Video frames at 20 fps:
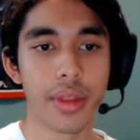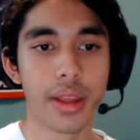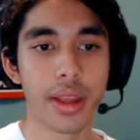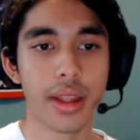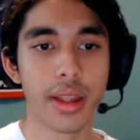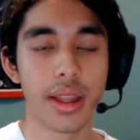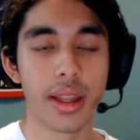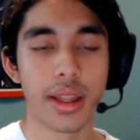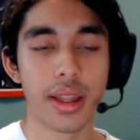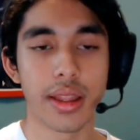
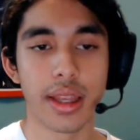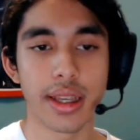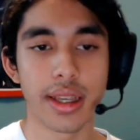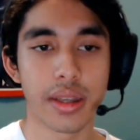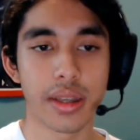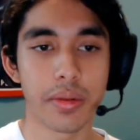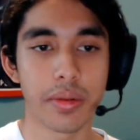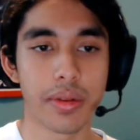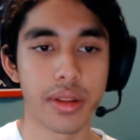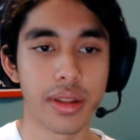Next up
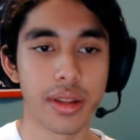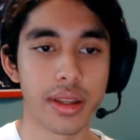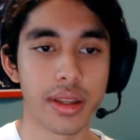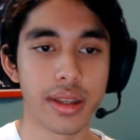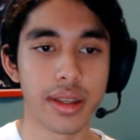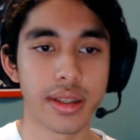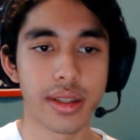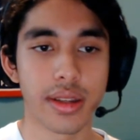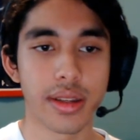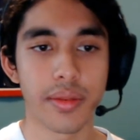on the
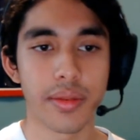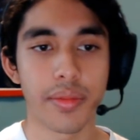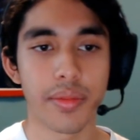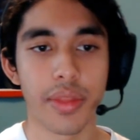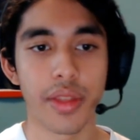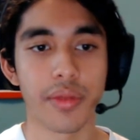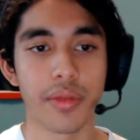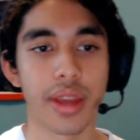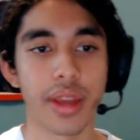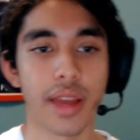list,
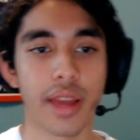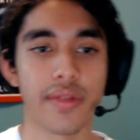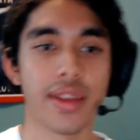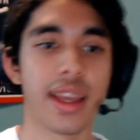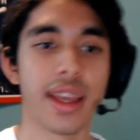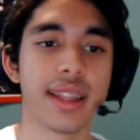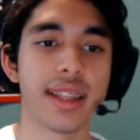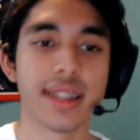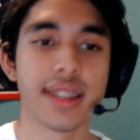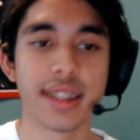we have the
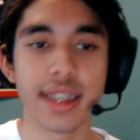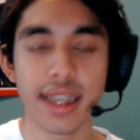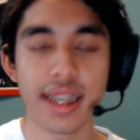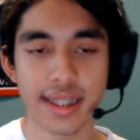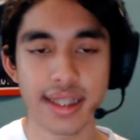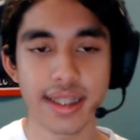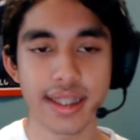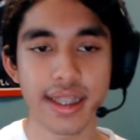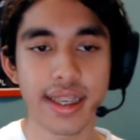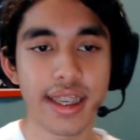
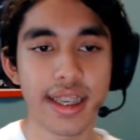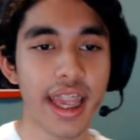NZXT